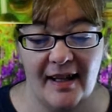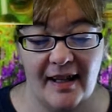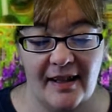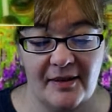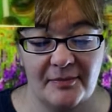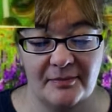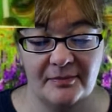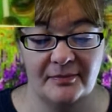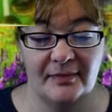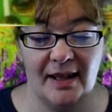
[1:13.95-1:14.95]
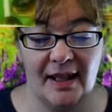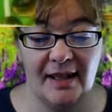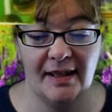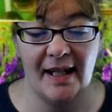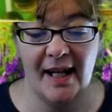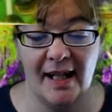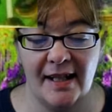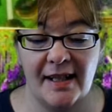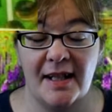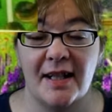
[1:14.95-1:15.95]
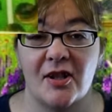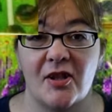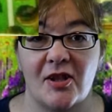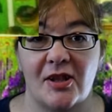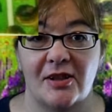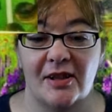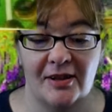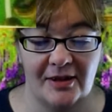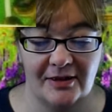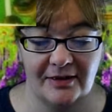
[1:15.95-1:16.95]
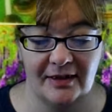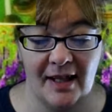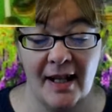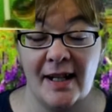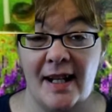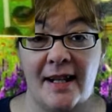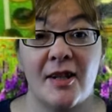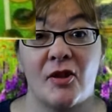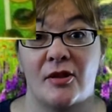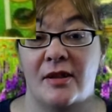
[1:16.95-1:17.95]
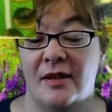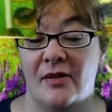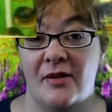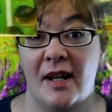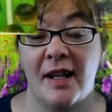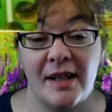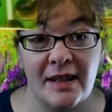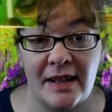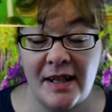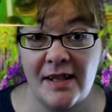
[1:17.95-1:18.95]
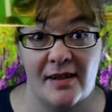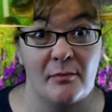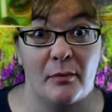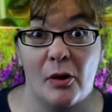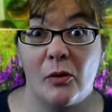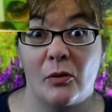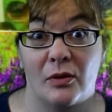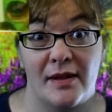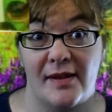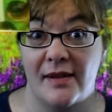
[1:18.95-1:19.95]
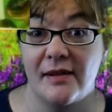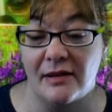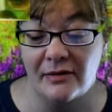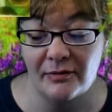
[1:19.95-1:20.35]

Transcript: Um, I, they added an extra, or not an extra, because there's not any E's in bowl itself.